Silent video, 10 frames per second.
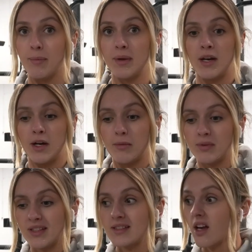I've been up
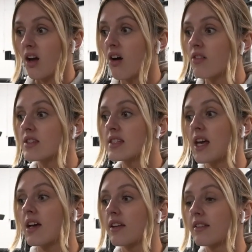since like half
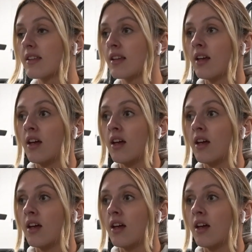six.